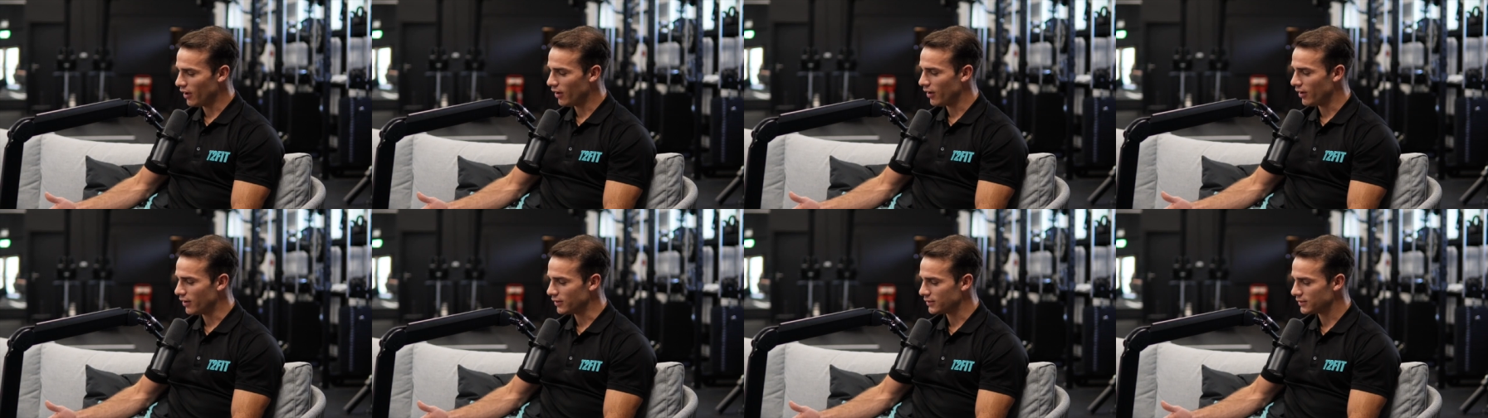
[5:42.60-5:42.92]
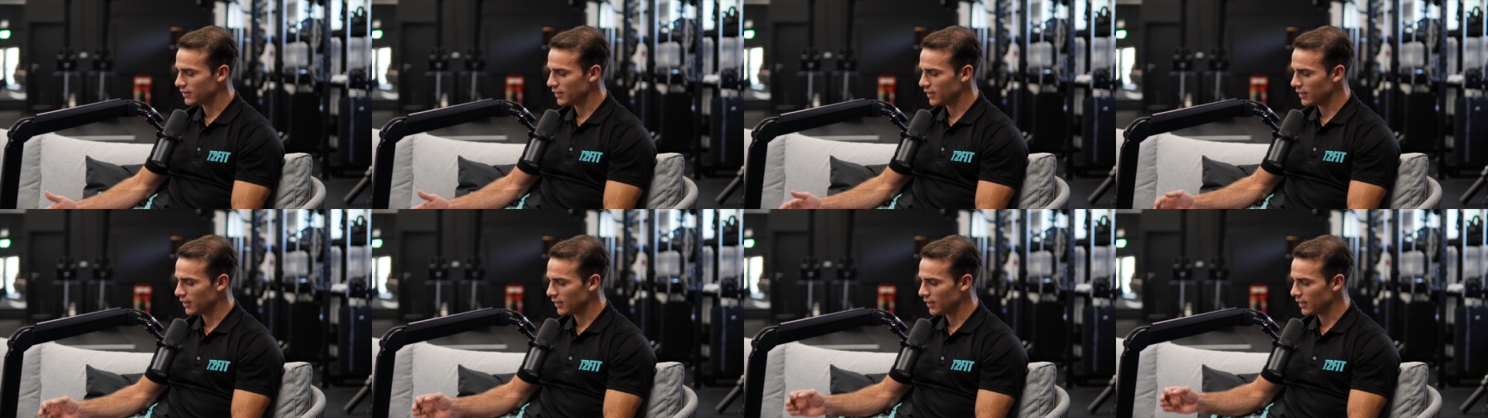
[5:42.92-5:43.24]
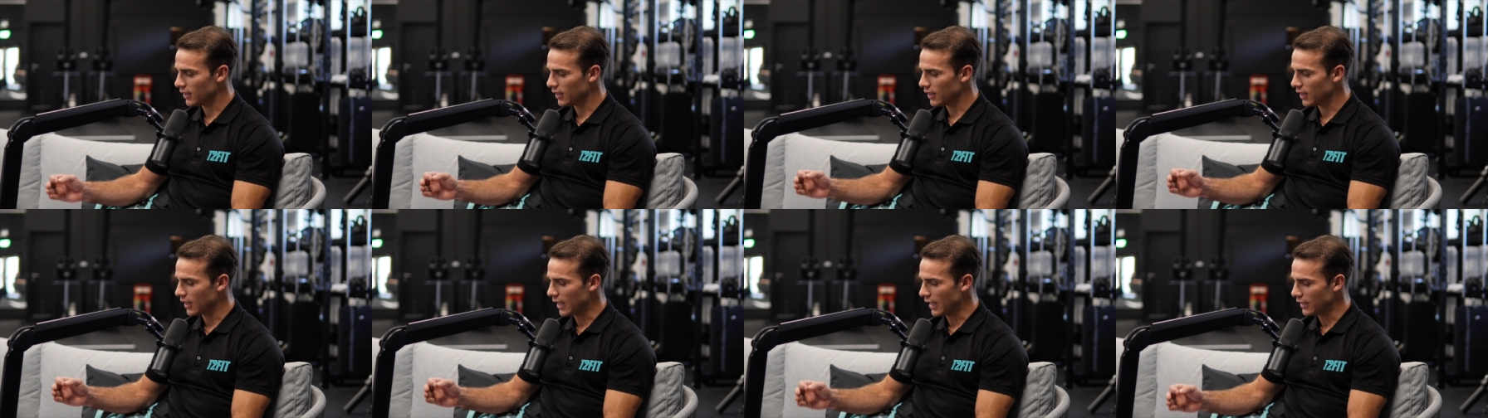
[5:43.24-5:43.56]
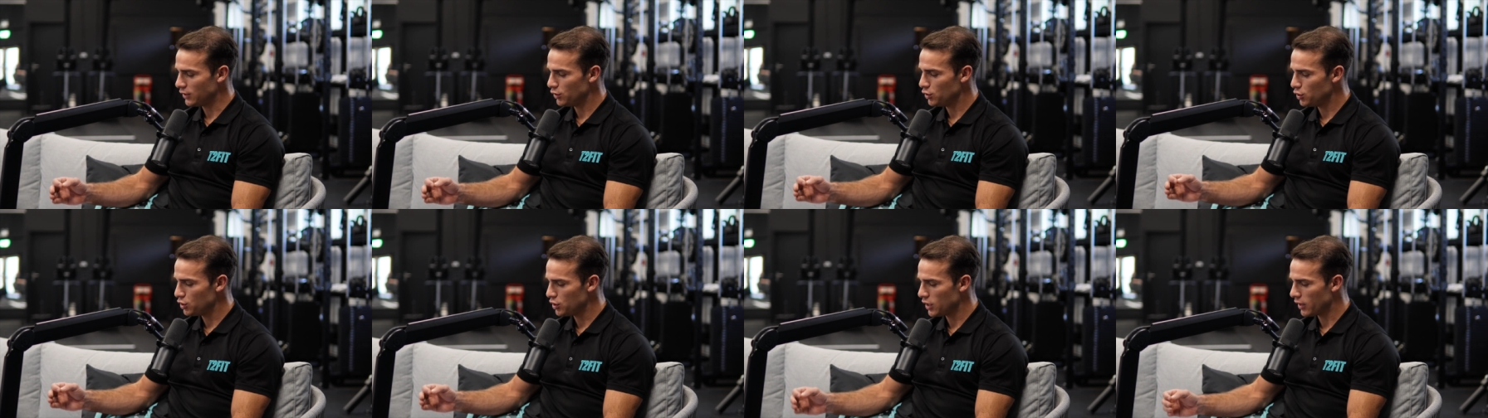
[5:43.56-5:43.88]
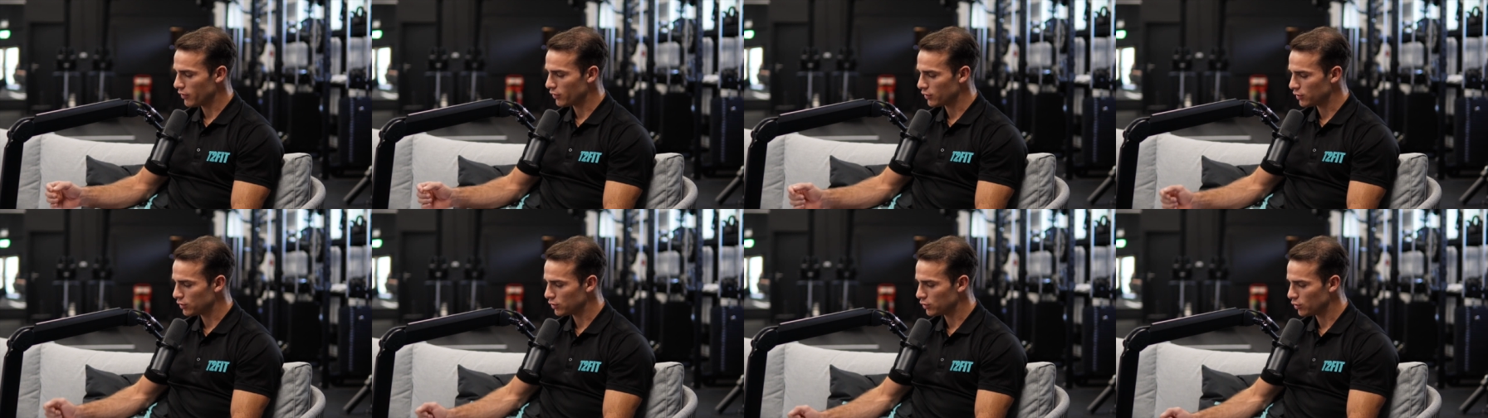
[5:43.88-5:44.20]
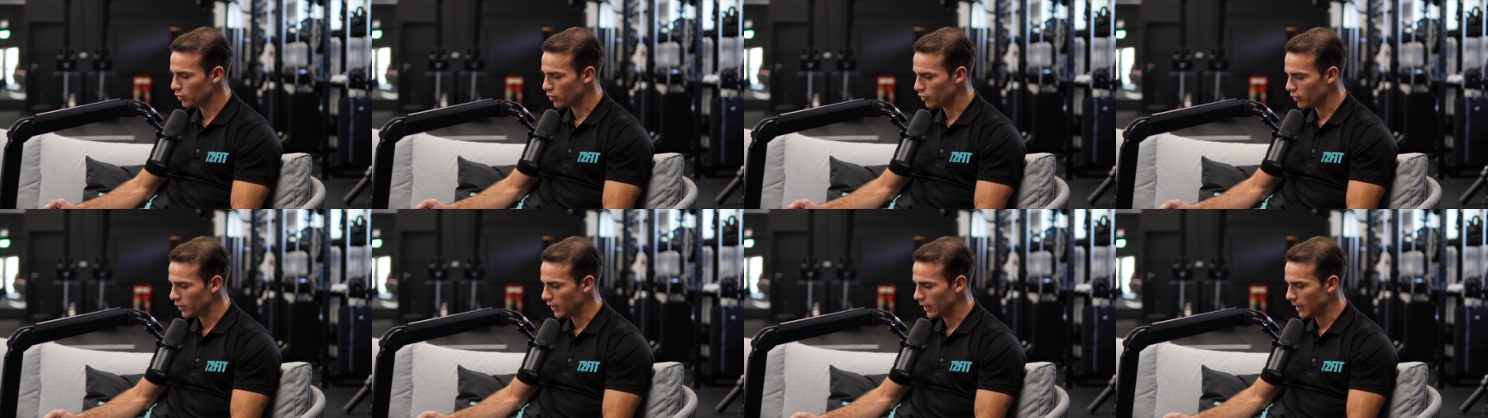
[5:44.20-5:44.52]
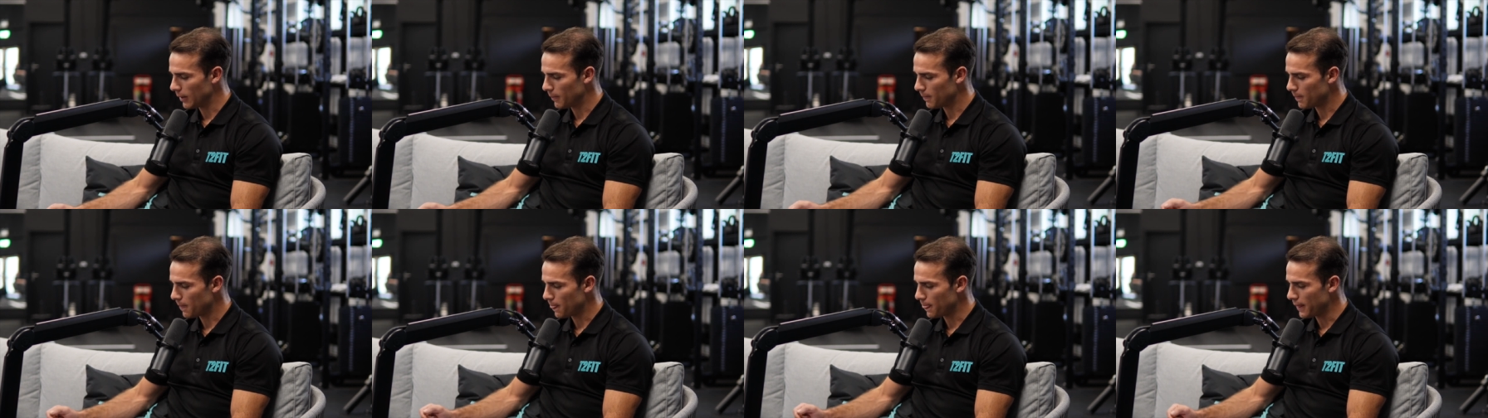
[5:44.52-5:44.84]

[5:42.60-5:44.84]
asked, can you share a story